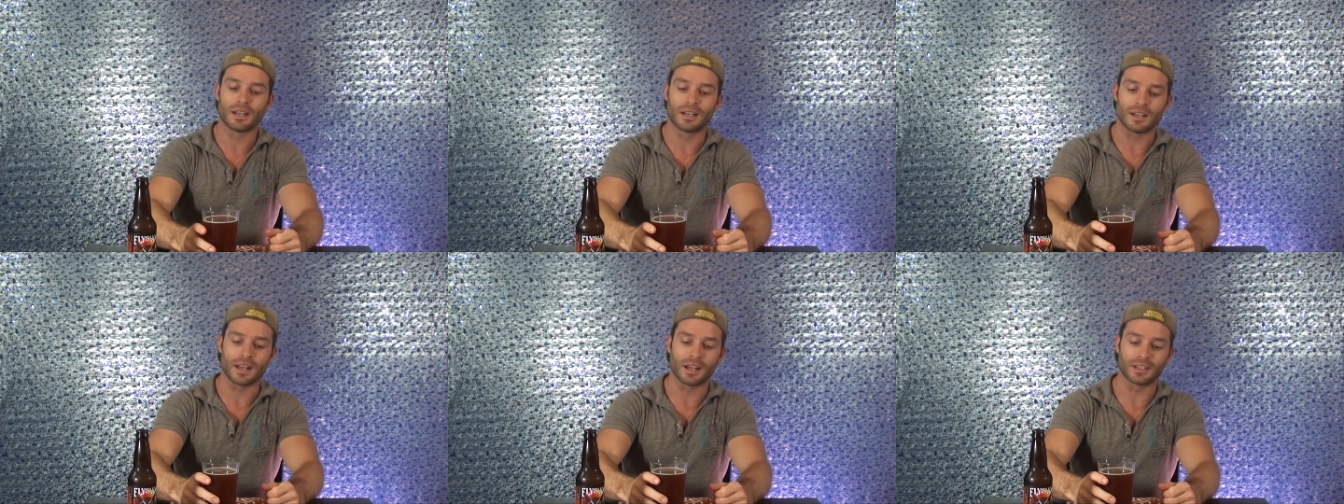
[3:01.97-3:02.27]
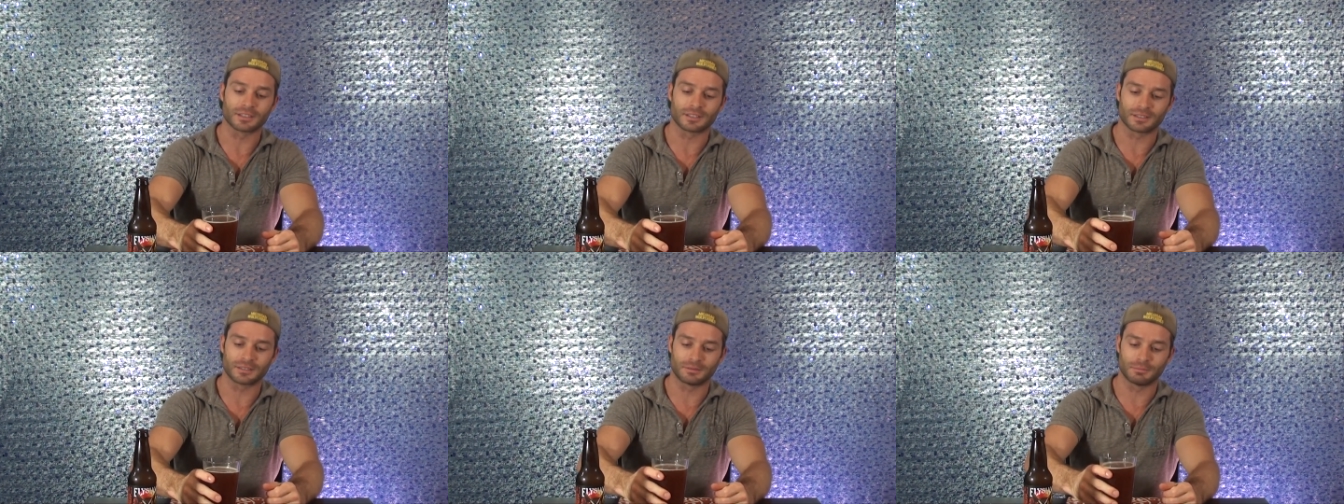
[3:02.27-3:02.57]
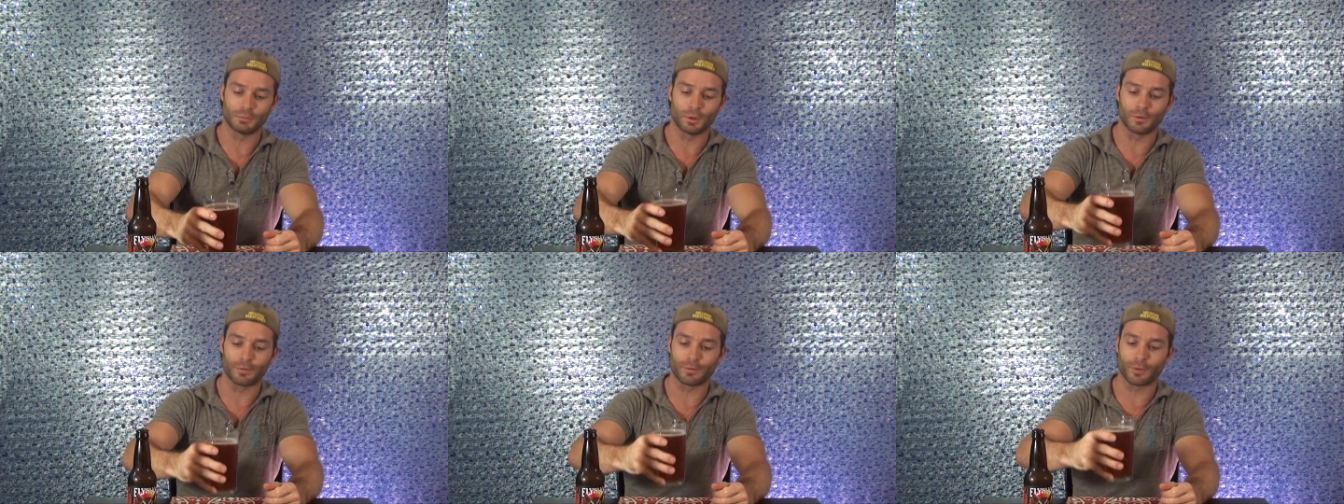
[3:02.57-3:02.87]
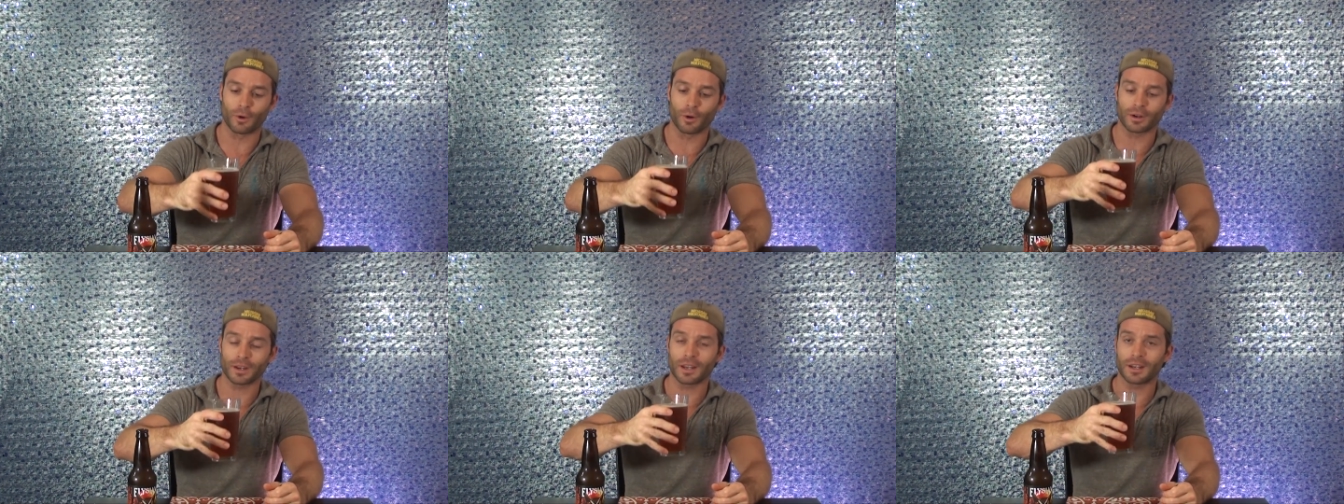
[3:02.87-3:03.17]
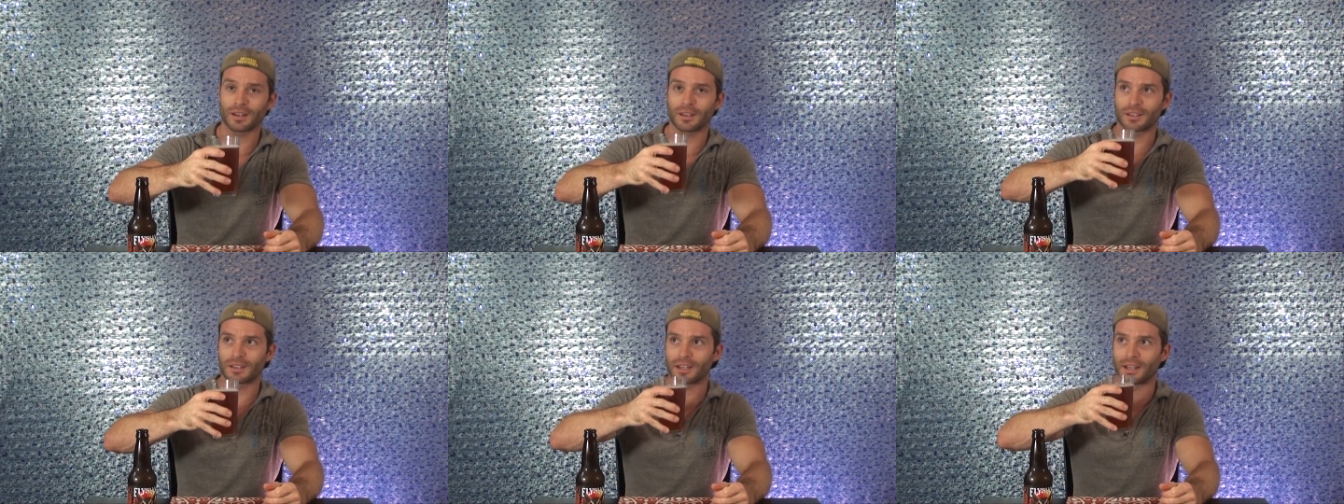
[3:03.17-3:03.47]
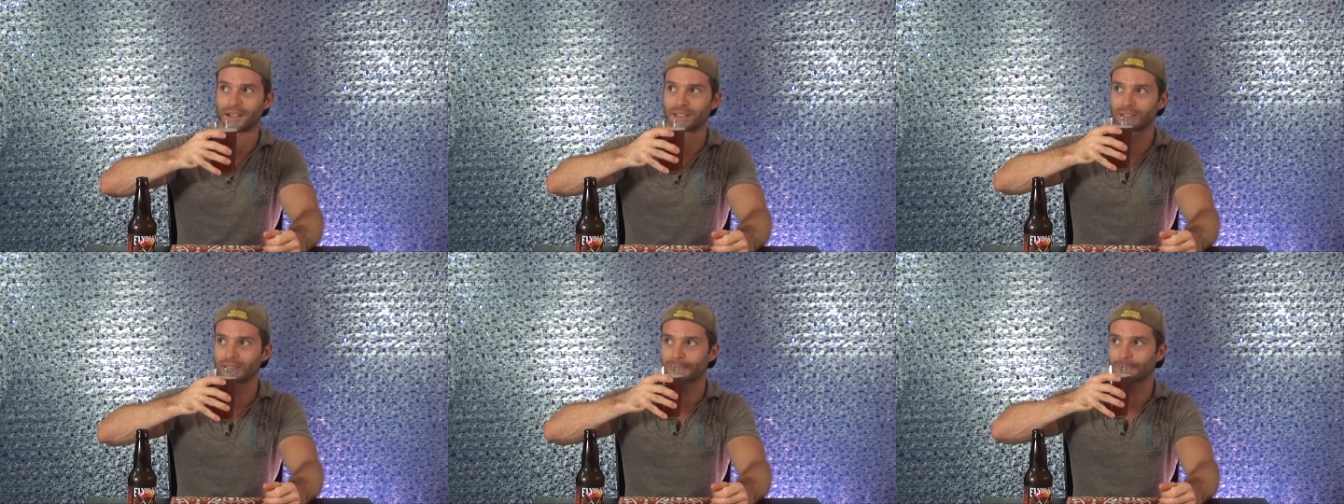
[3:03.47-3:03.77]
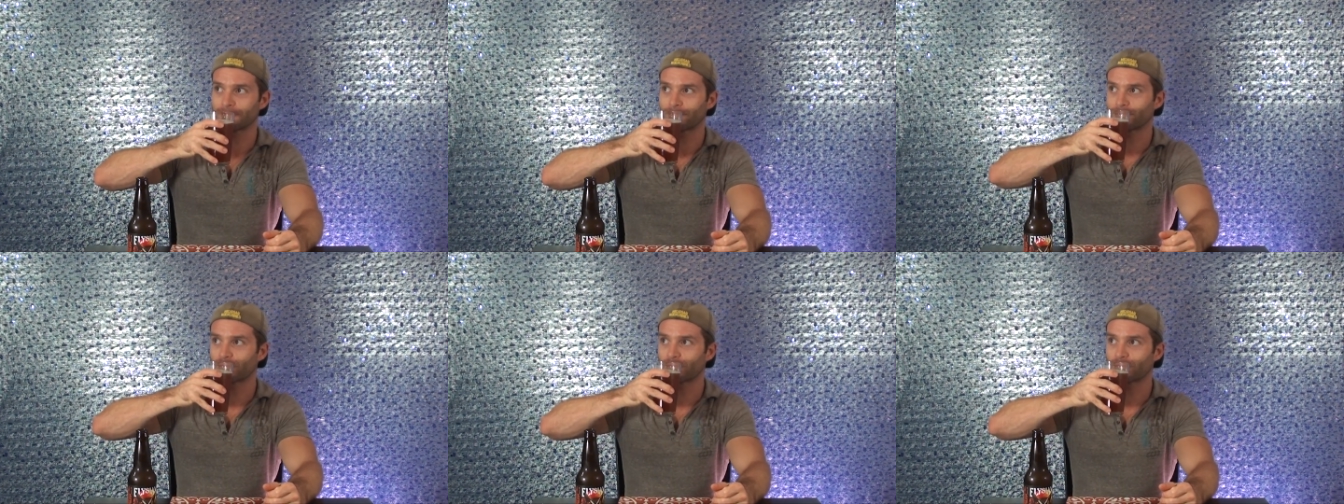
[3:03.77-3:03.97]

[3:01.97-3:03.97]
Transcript: Now let's move forward, get into the taste.